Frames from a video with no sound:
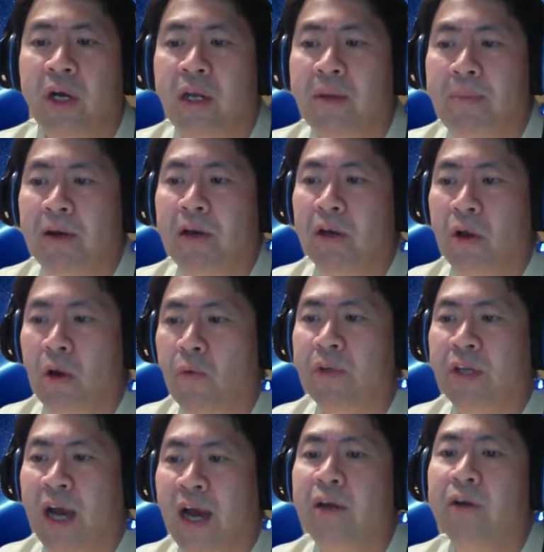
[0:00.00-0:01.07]
about low
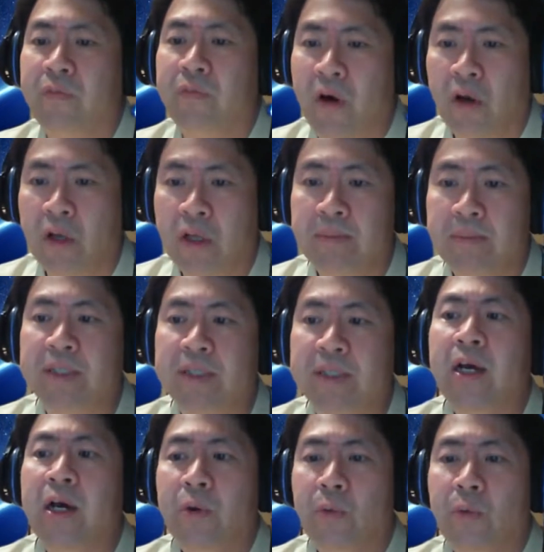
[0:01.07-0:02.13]
tidal volumes
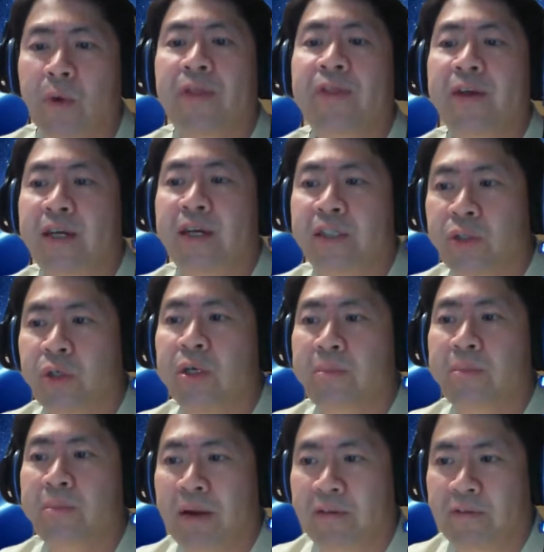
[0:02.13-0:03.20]
with a certain
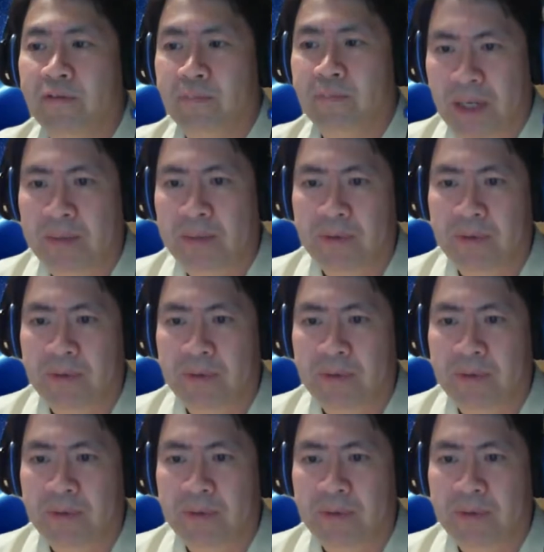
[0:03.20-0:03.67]
amount of PEEP.